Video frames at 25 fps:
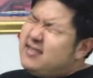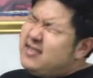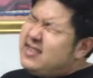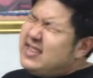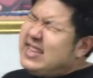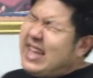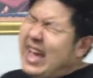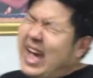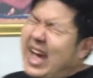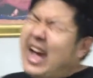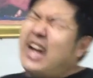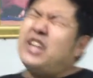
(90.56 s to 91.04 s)

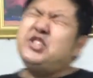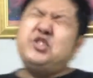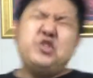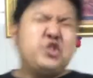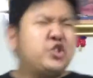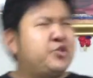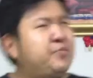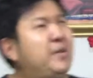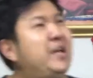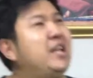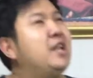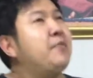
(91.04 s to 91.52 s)
the actual
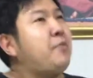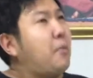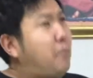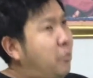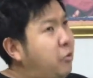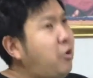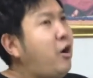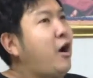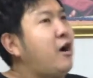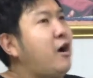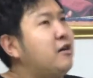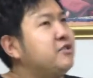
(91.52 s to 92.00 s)
speed of the
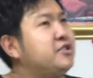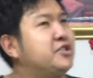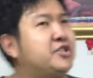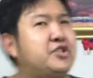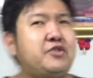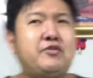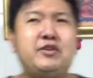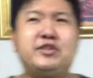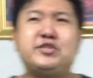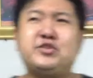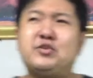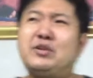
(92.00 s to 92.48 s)

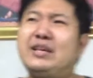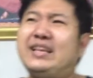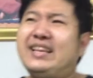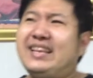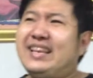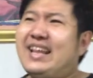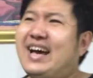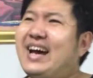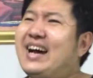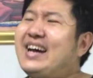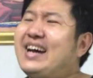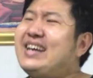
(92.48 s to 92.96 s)
processor is only
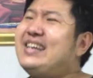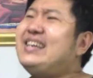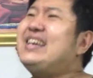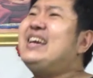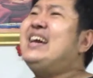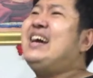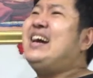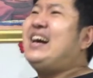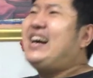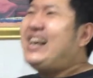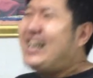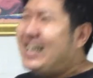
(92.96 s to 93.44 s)

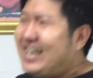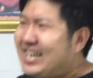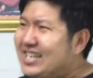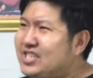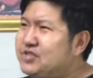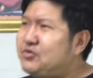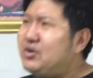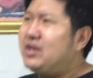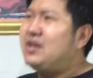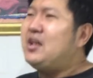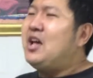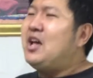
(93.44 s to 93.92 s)

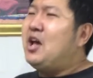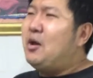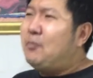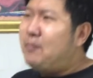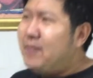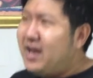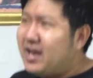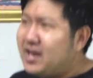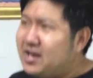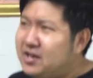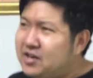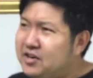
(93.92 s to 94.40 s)
900
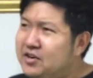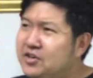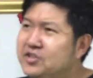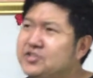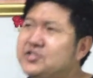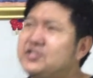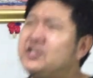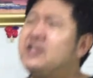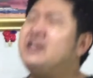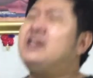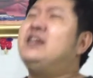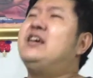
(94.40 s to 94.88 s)

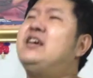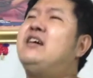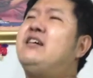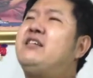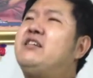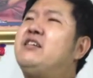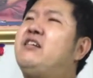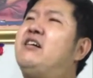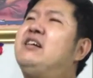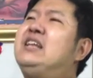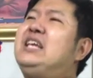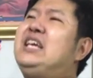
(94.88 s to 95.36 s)
megahertz,
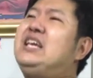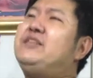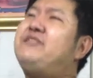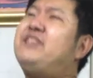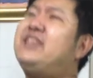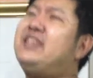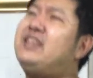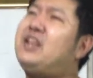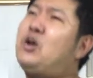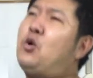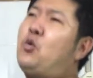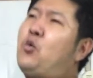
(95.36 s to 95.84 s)
not
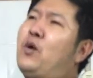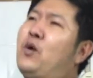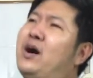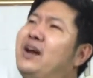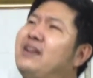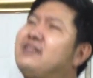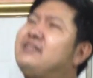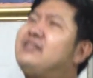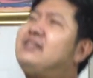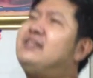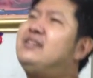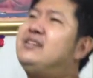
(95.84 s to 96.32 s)
even
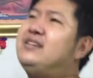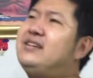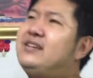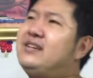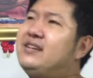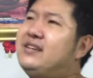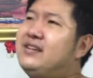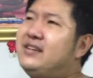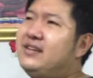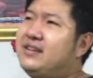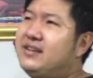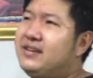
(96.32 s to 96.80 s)
1
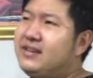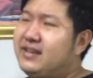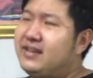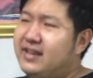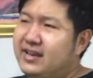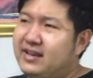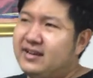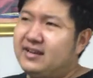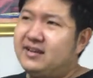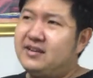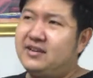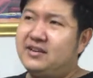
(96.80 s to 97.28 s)

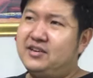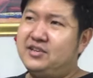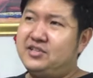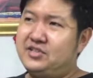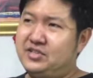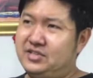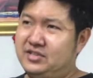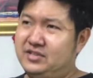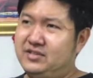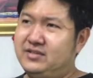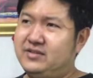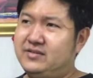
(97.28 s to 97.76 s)

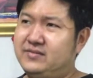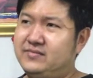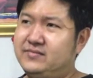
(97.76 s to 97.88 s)
gigahertz.